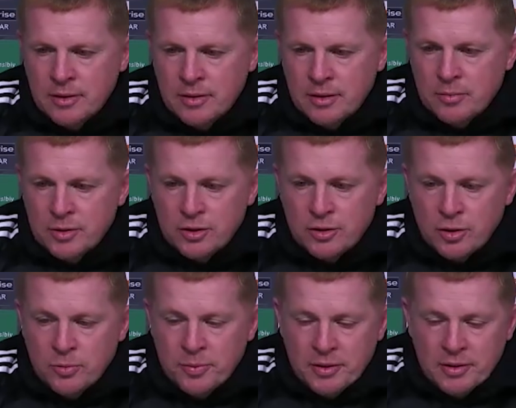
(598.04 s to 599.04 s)
and we're just
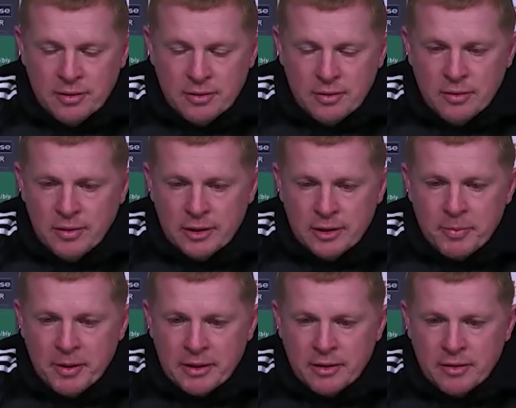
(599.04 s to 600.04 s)
hoping, you know, he gets
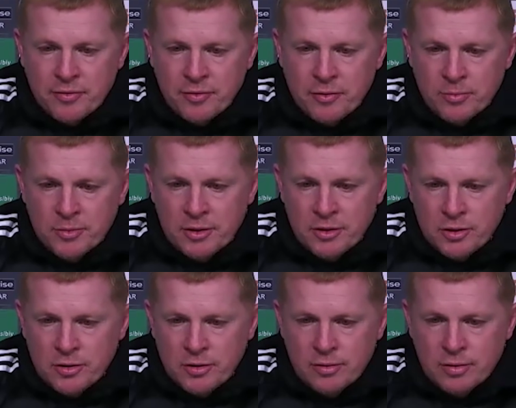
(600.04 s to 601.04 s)
back to the form that he
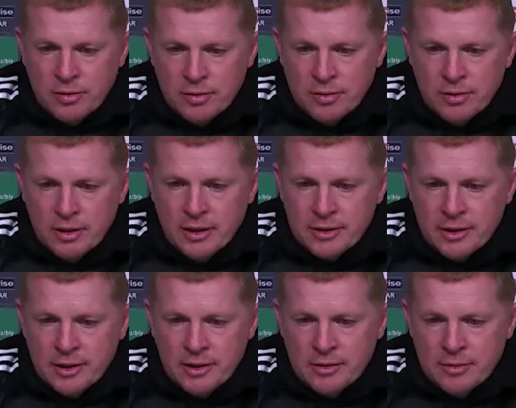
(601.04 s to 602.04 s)
showed last
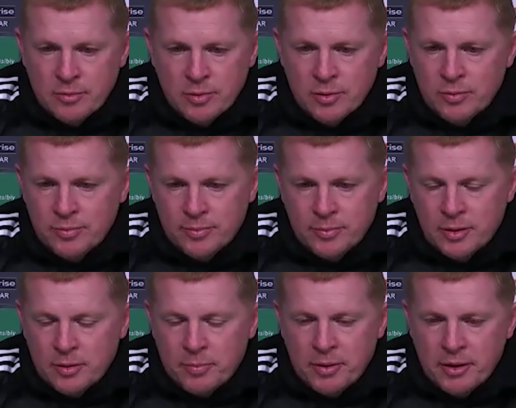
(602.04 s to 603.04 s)
season. You know what a
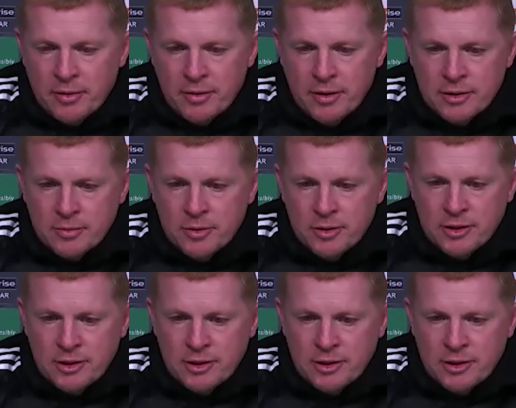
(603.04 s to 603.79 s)
player he is and what he's